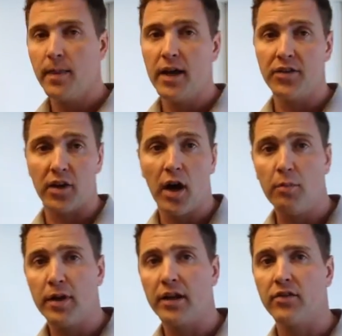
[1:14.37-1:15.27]
it's a
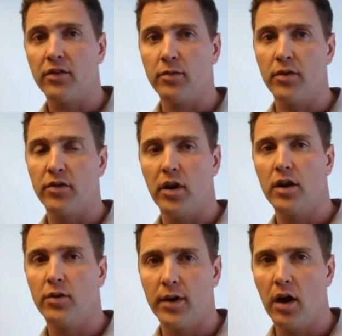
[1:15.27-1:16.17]
complex system. There's a lot
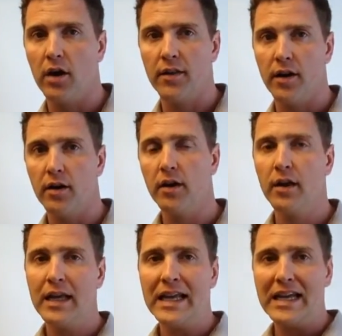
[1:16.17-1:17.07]
going on in there.
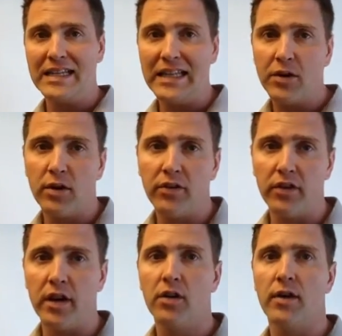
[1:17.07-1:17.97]
A decrease
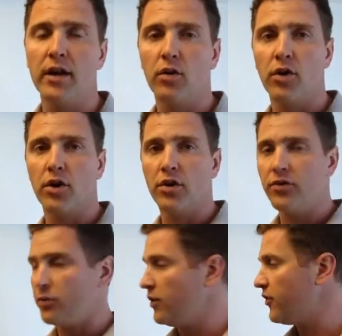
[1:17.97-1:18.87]
in hearing
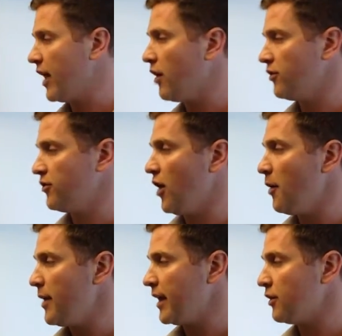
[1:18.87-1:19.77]
occurs when sound does
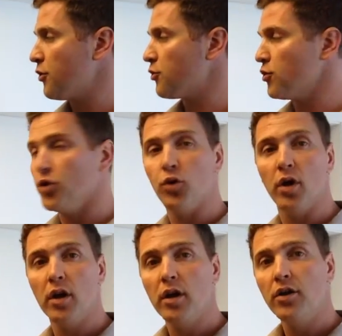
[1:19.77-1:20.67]
not make it through
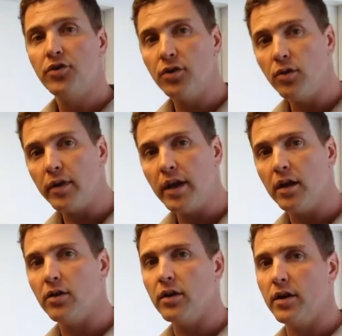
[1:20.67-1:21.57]
to the
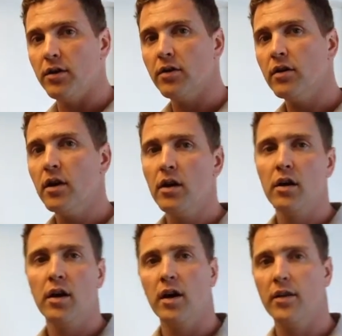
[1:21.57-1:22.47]
inner ear.
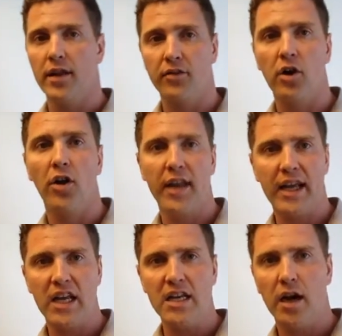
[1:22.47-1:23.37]
That's called a
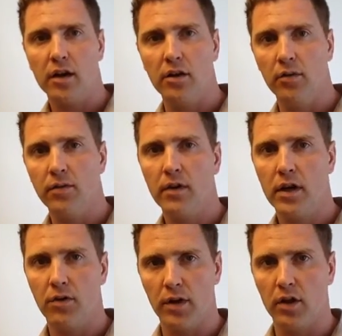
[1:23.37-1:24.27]
conductive
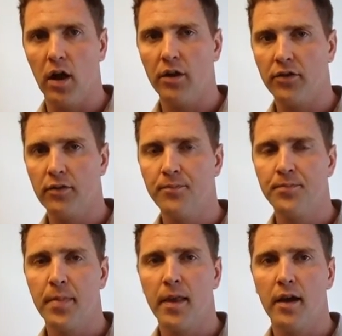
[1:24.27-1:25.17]
hearing loss.
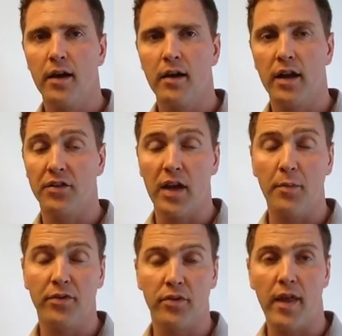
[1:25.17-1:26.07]

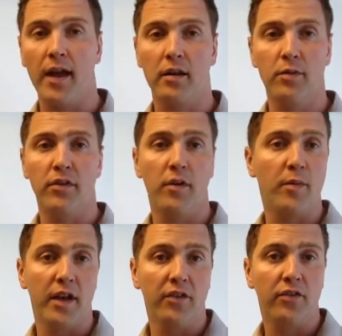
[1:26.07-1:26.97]
Examples of that could be
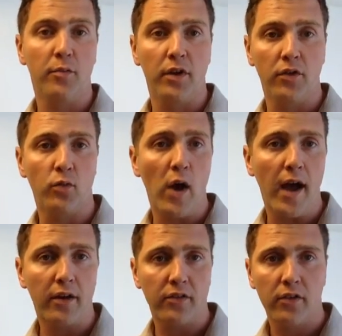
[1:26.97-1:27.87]
something as simple as
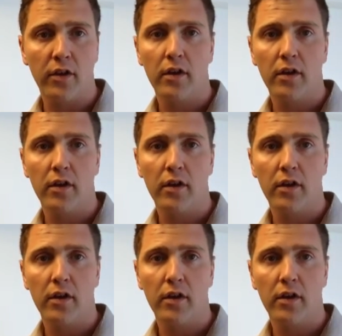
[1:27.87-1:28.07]
wax,